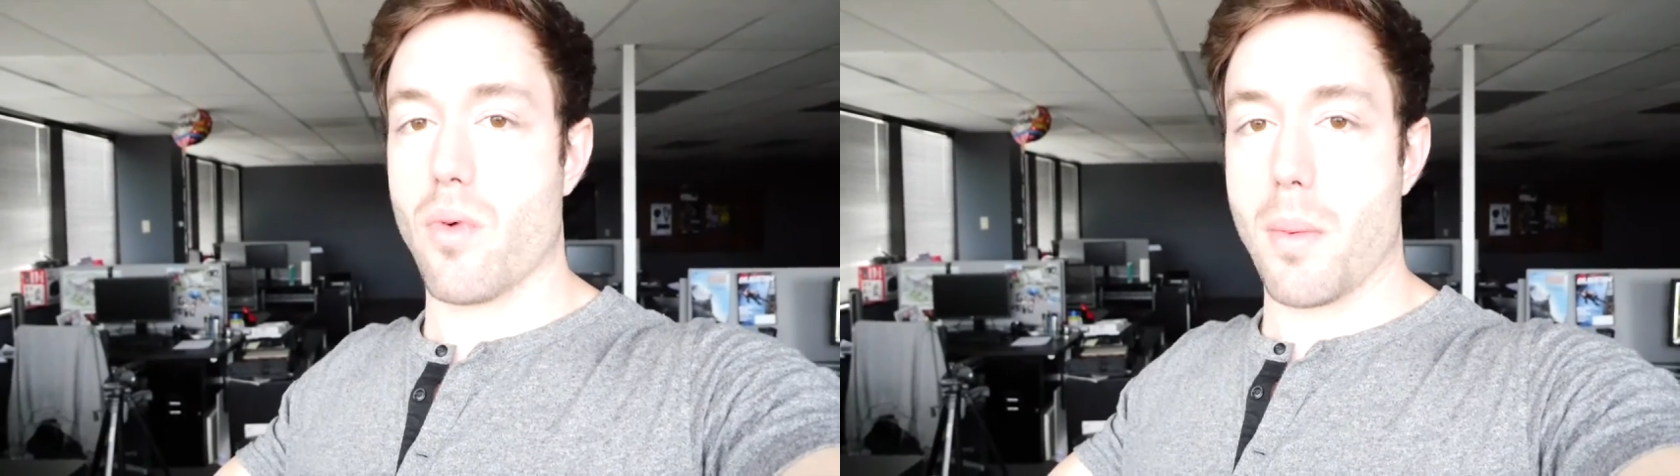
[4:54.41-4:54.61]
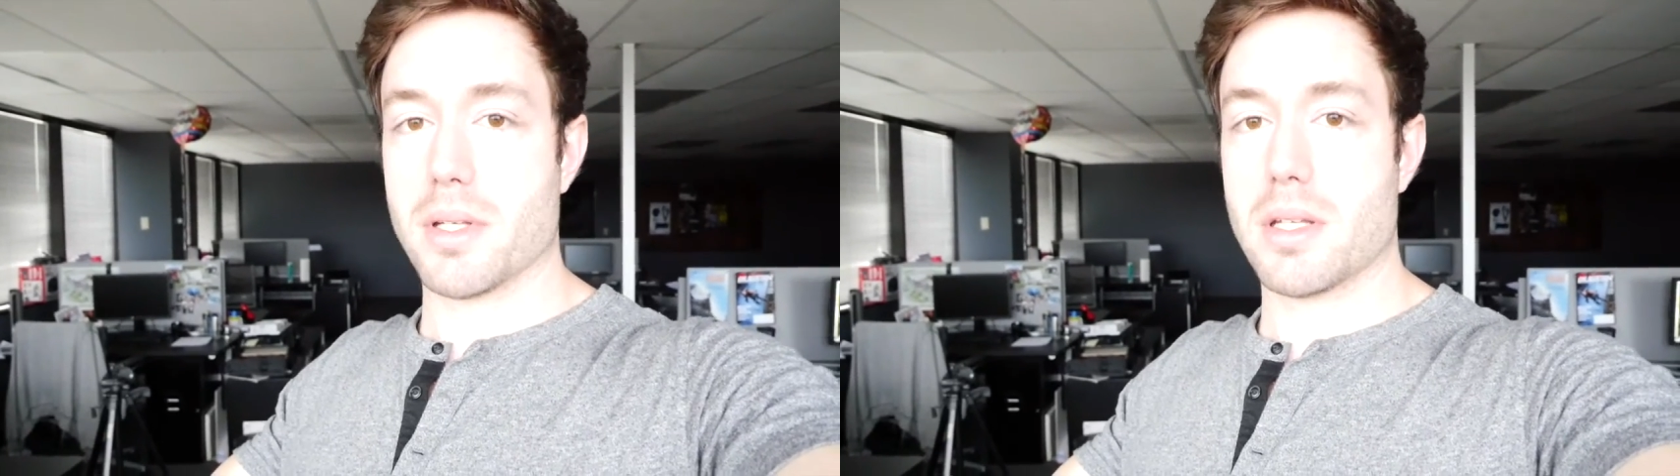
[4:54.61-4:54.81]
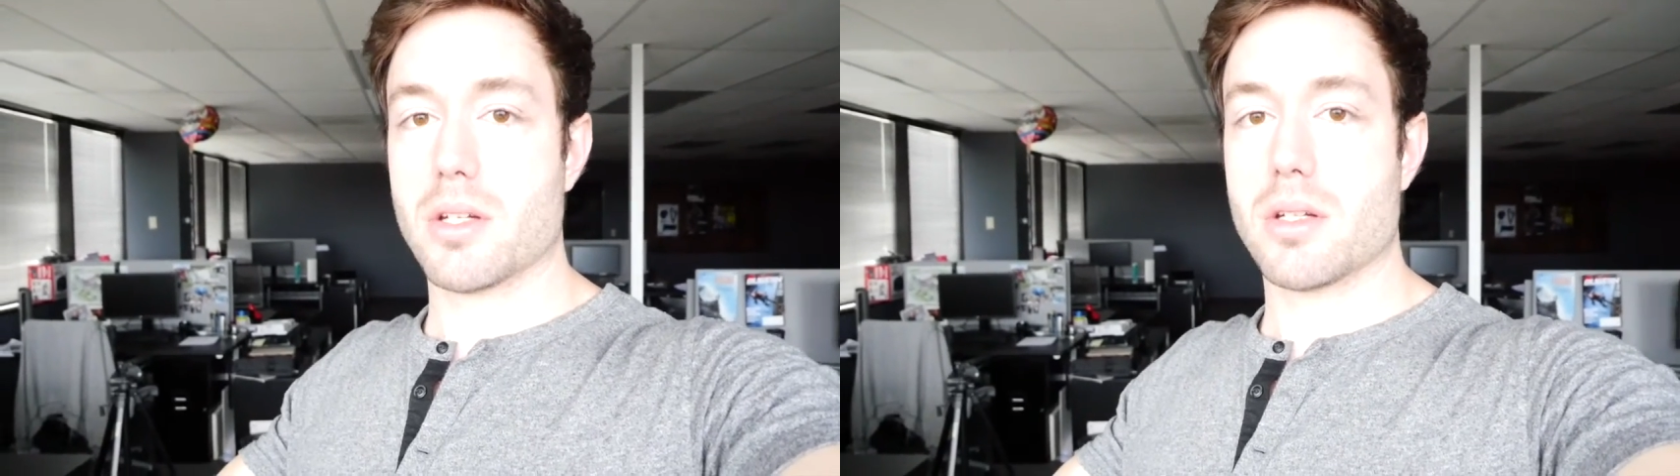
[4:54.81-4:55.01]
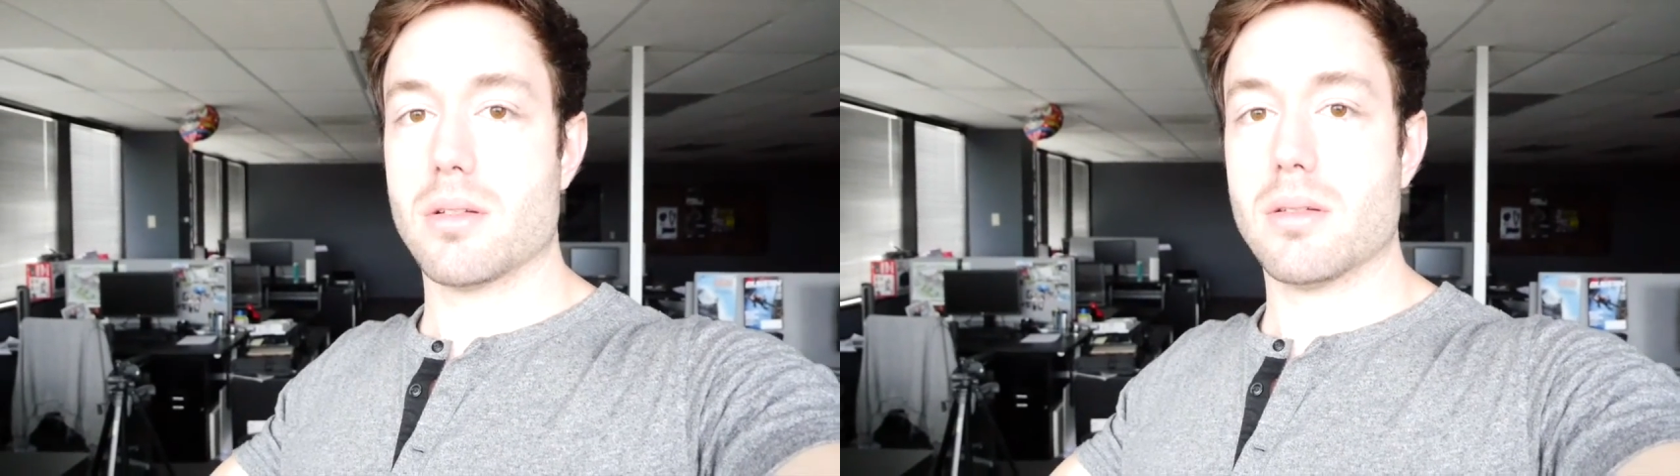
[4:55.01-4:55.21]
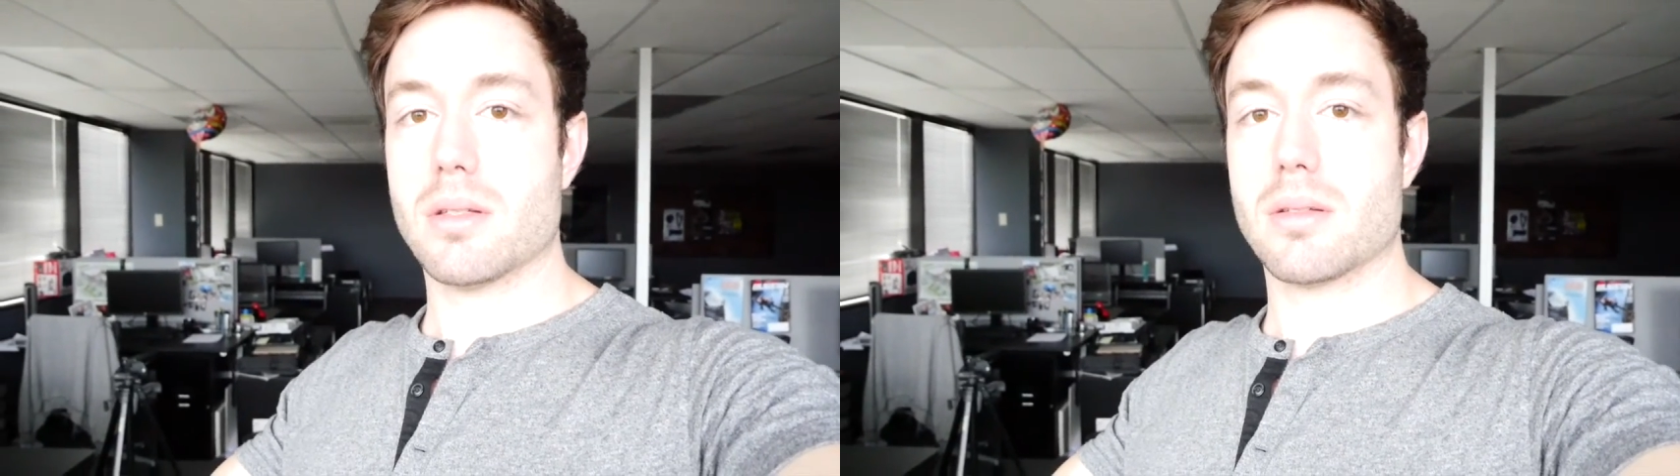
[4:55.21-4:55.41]

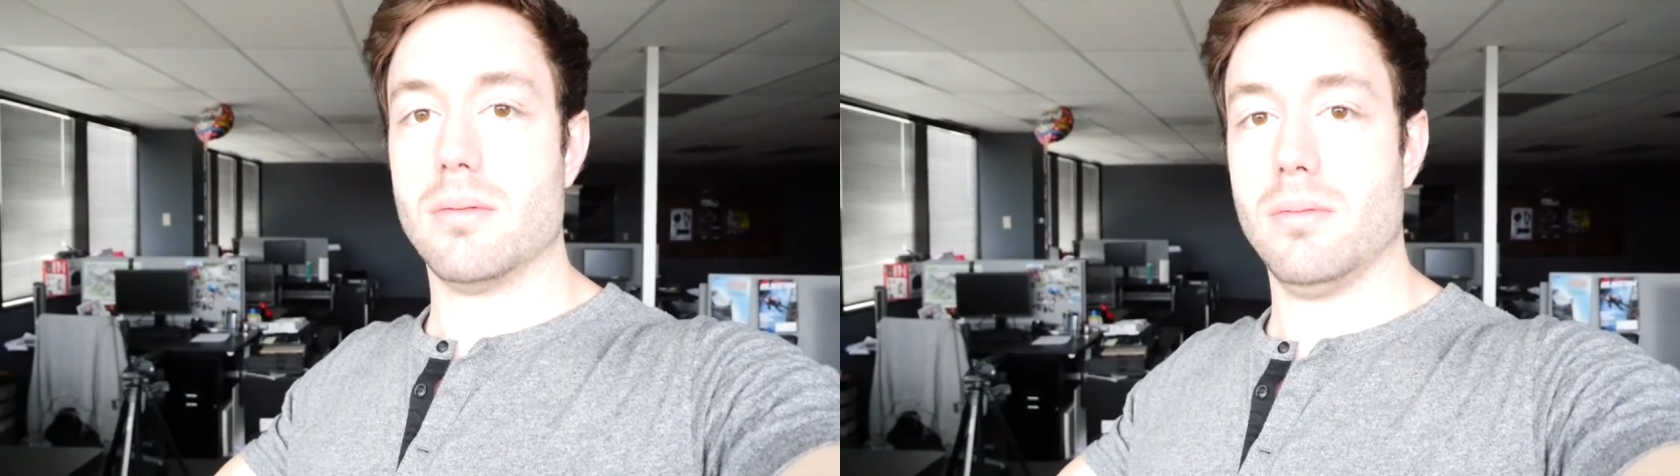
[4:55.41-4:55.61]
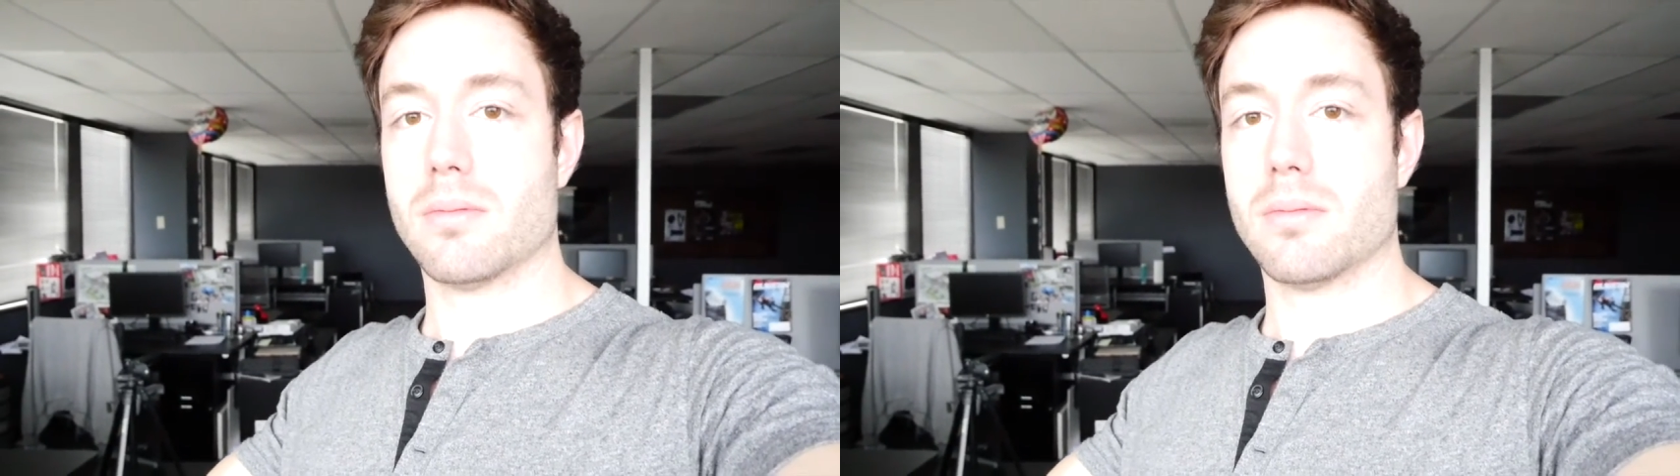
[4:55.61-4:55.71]
repetitions,